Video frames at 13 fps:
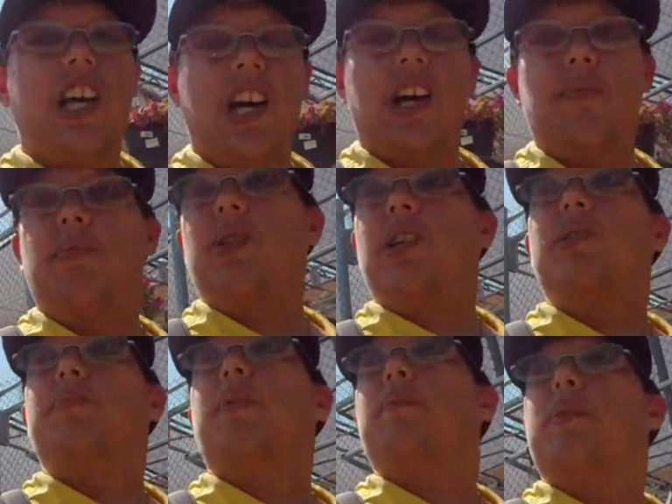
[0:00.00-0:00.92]
I put
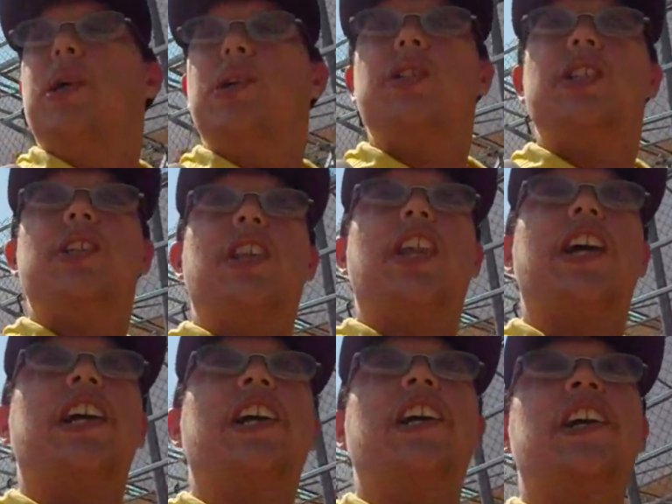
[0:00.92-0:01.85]
up a poster
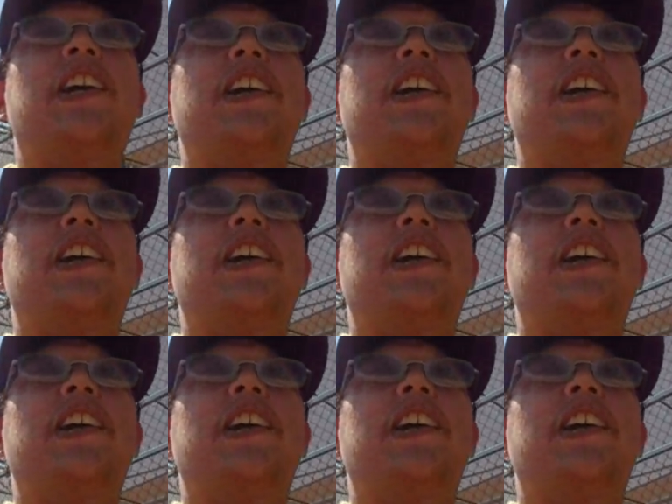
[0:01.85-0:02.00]
there.